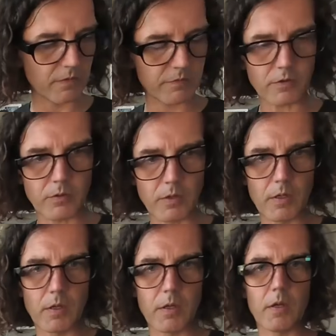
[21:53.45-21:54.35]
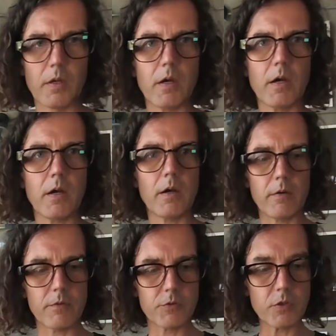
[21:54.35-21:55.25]
So,
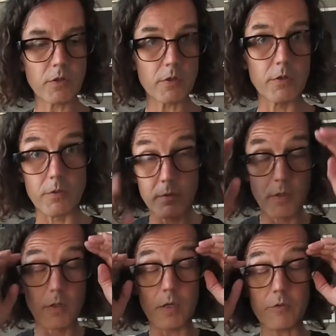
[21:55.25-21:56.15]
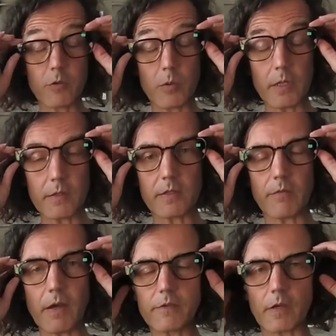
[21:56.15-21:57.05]
to conclude, it's a great
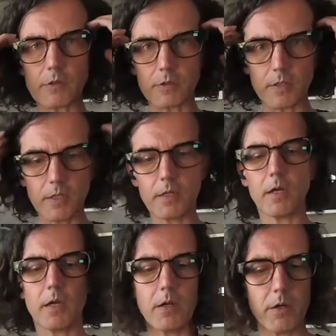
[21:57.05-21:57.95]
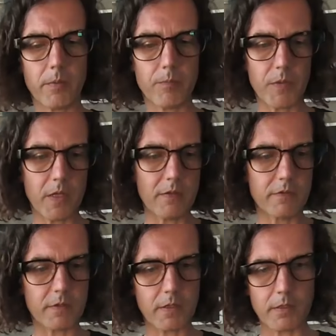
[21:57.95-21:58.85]
device actually.
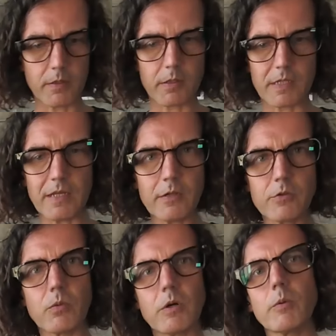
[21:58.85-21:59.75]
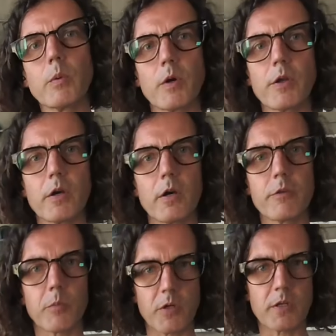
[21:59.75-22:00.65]
It's getting to where we want
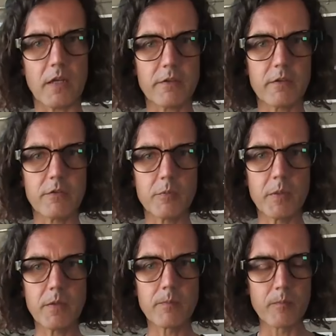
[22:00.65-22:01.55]
smart glasses to be.